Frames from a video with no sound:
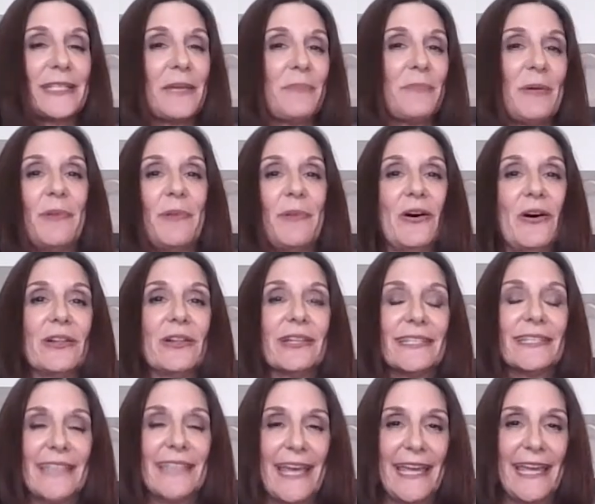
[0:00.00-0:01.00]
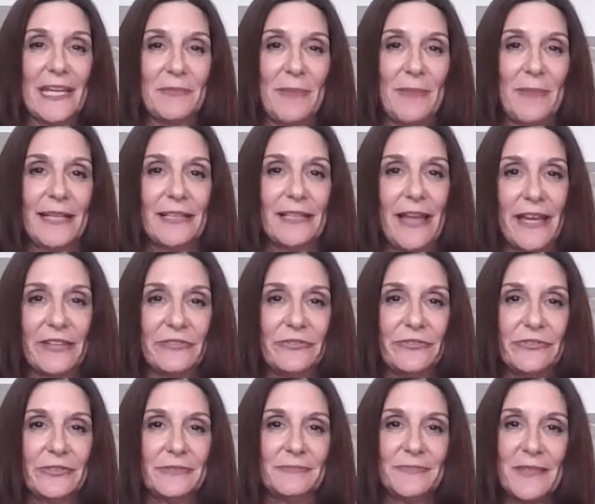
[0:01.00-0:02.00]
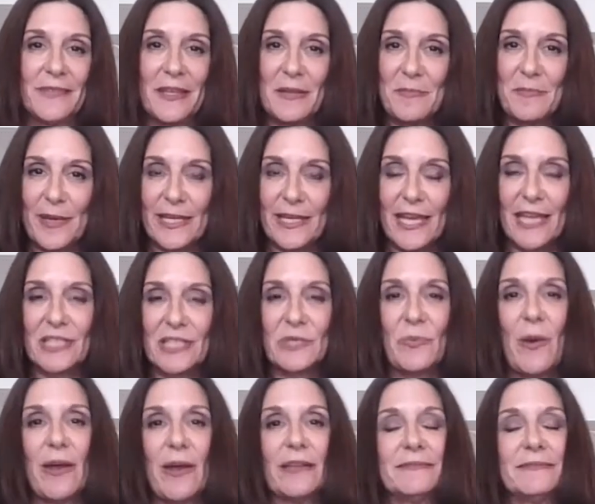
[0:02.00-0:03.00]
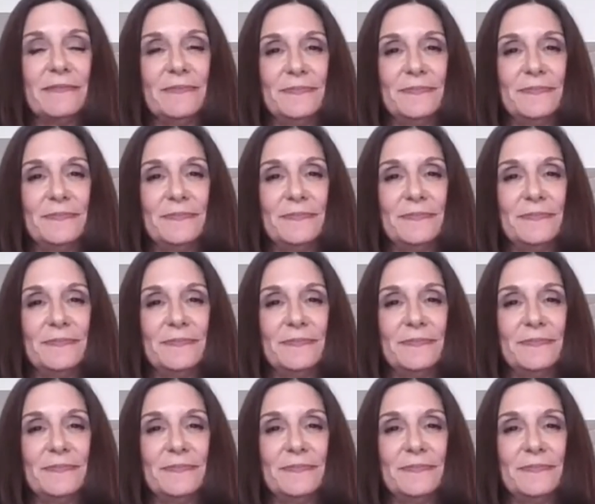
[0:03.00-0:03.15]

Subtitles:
up a ball a day in my life. But guess what?